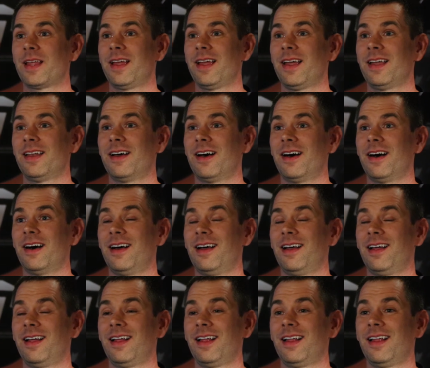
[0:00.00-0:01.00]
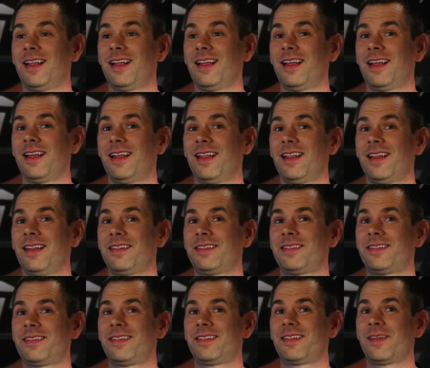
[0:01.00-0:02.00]
And
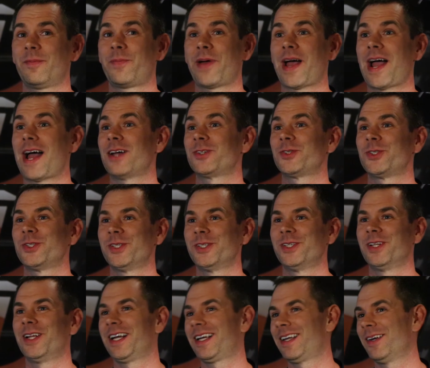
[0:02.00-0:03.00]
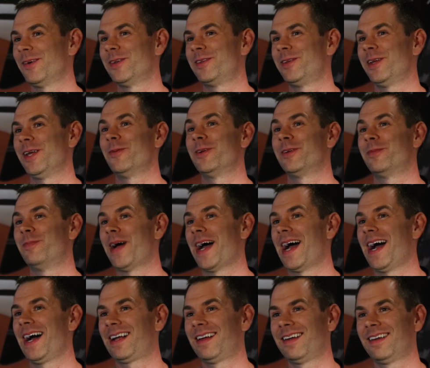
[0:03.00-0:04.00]
the passion, like it was
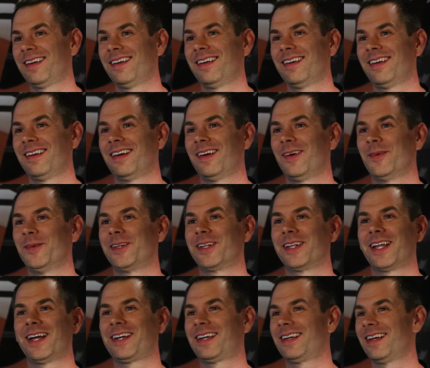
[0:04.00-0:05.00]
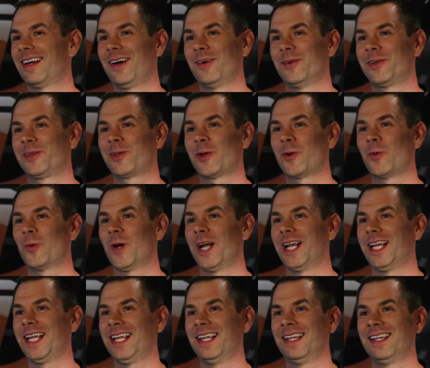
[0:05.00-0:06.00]
back. I was so
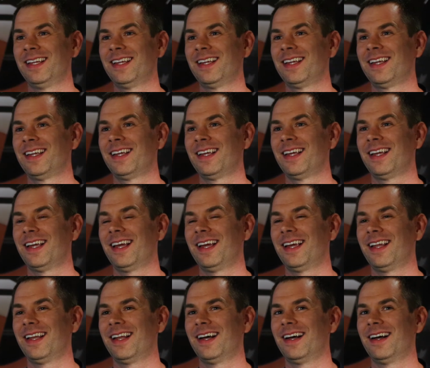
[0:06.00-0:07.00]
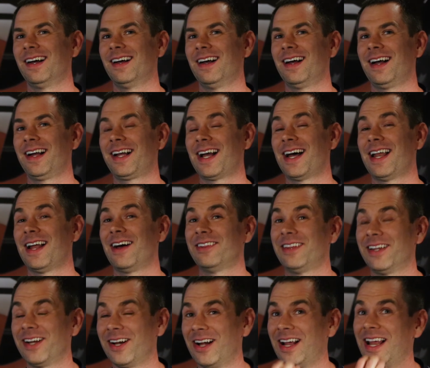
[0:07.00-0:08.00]
ready. And I got
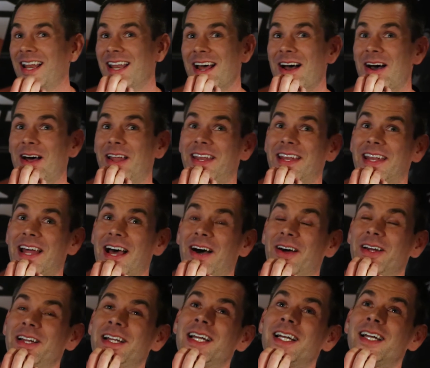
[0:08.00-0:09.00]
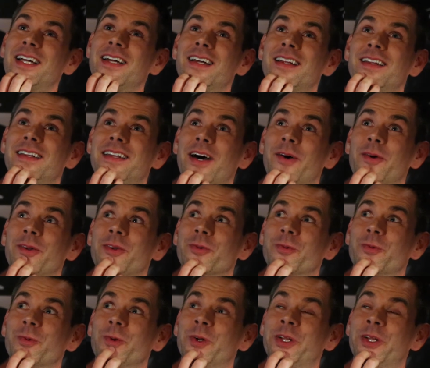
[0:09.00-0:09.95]
out there, and that was a